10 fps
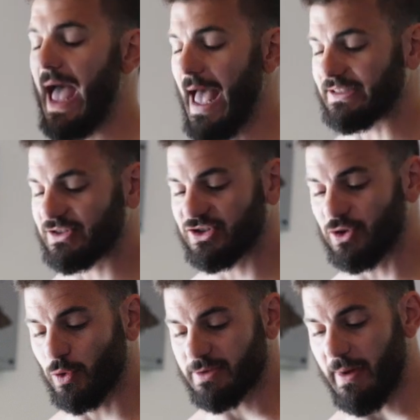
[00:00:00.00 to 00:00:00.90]
As
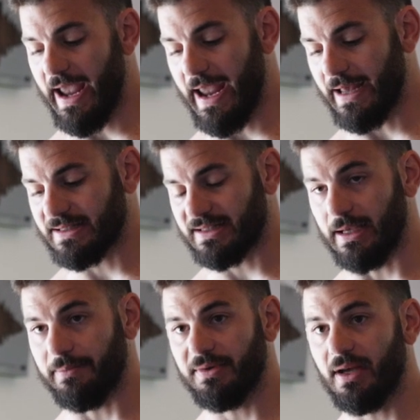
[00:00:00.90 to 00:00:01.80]
soon as my hand
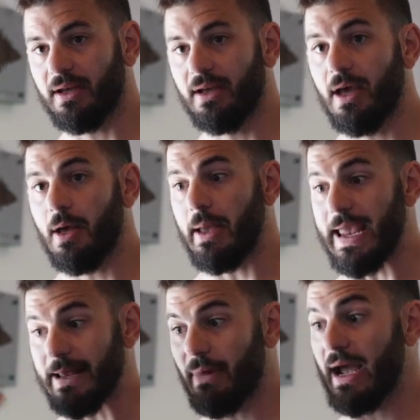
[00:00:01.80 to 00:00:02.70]
slipped
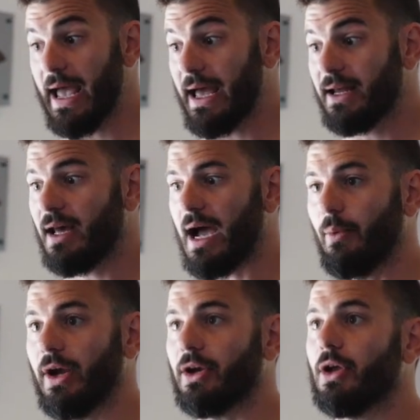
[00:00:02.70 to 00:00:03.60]
in my head, I
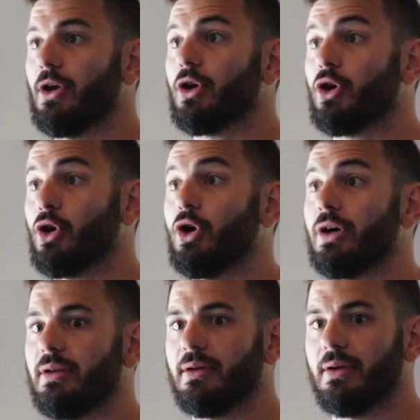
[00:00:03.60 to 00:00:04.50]
went,
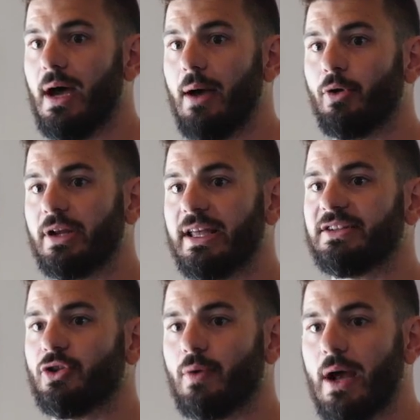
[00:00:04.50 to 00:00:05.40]
good. I'm going to
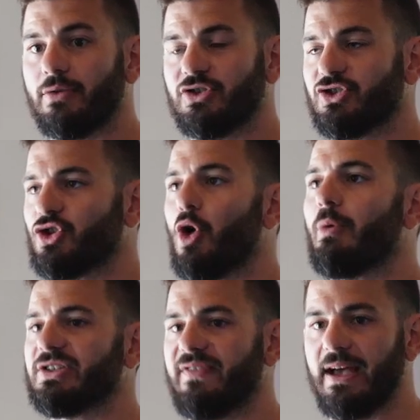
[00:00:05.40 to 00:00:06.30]
get to the ground so
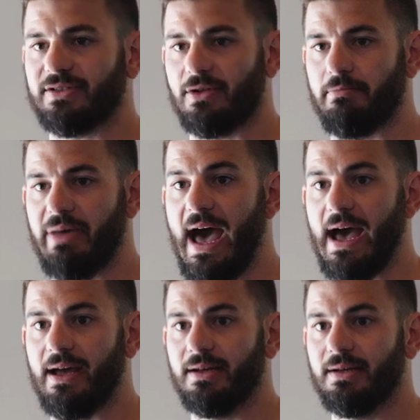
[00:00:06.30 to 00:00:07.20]
much faster than
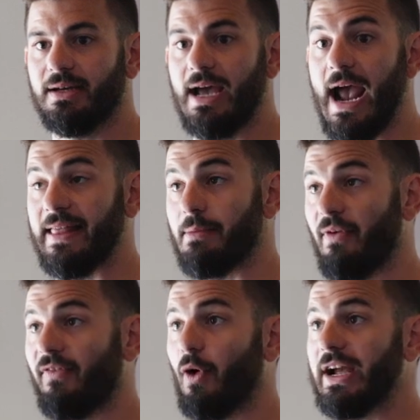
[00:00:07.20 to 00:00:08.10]
Pat. And then
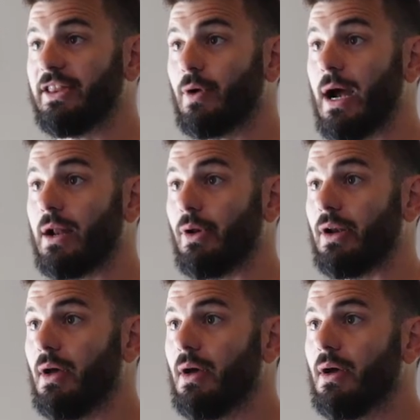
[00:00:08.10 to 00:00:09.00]
before I hit the ground, I
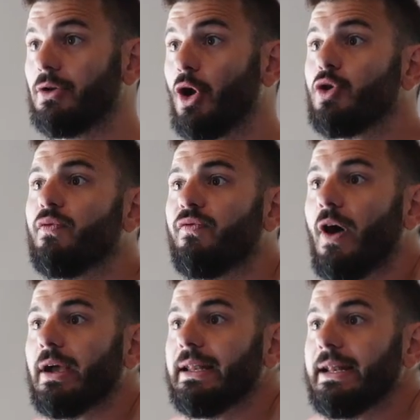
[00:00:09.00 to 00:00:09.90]
went, no, you
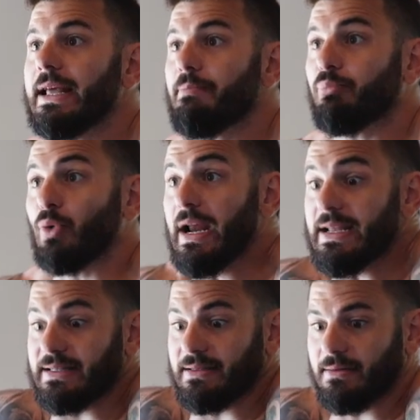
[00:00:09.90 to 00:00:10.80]
fucking idiot,
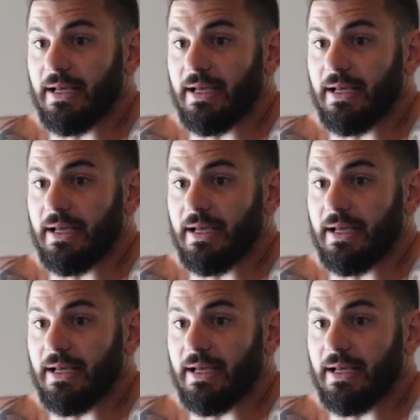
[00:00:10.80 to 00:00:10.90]
brace.